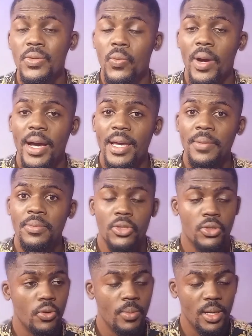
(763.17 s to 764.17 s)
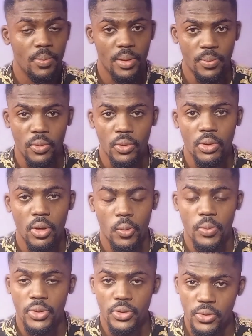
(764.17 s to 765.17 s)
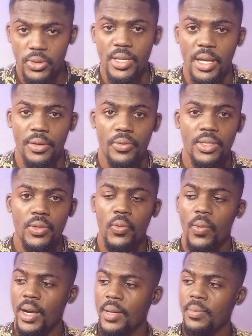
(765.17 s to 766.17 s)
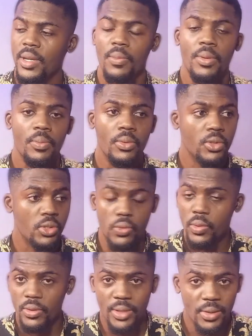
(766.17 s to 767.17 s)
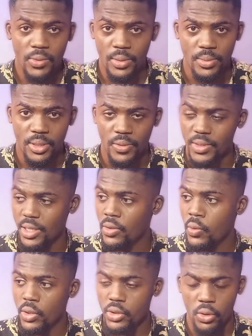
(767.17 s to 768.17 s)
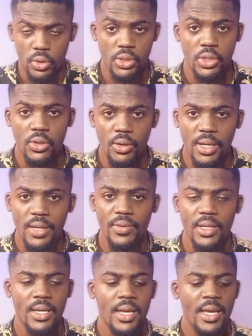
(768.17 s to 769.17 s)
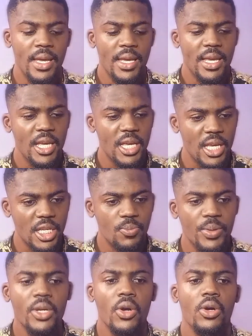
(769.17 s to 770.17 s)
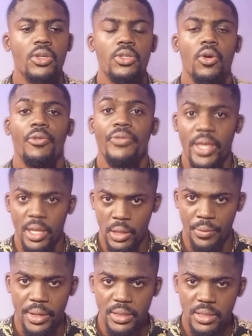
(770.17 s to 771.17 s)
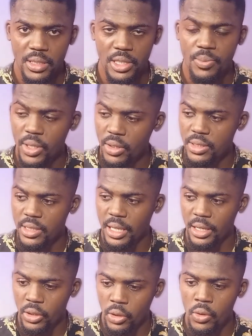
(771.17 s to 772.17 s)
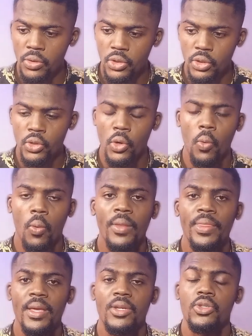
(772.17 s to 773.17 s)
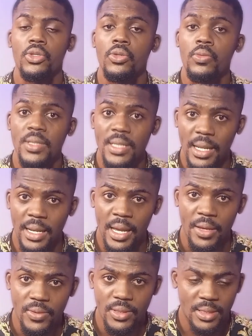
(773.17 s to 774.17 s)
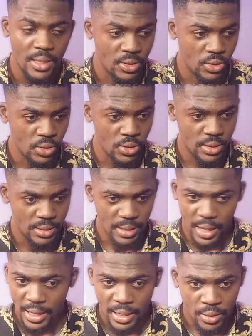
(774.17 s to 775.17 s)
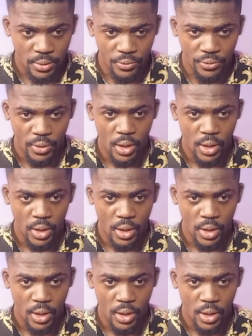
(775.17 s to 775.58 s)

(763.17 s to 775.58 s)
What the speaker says: why so many people commit suicide, the reason why many people just want to kill themselves, they don't want to continue living, is because of ignorance. It's because they don't know what next to do with their lives. They're just tired of